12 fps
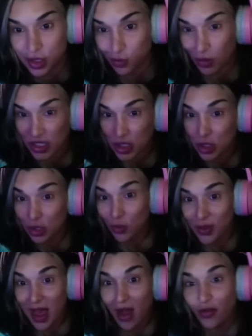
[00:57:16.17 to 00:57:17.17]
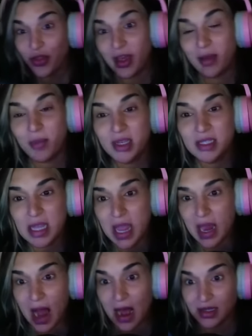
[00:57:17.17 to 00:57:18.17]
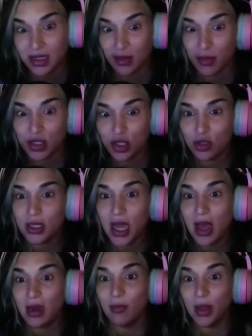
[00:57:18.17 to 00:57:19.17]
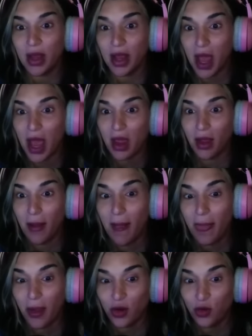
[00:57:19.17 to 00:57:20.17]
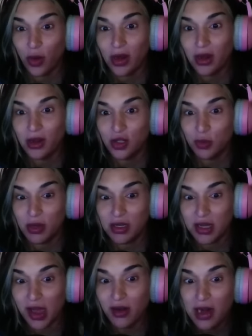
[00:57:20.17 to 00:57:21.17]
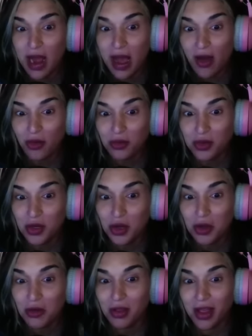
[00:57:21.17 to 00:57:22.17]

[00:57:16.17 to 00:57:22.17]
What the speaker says: what to do without them, because they can't ask them because they're dead and be like, hey, are you ready to be dead now? You know,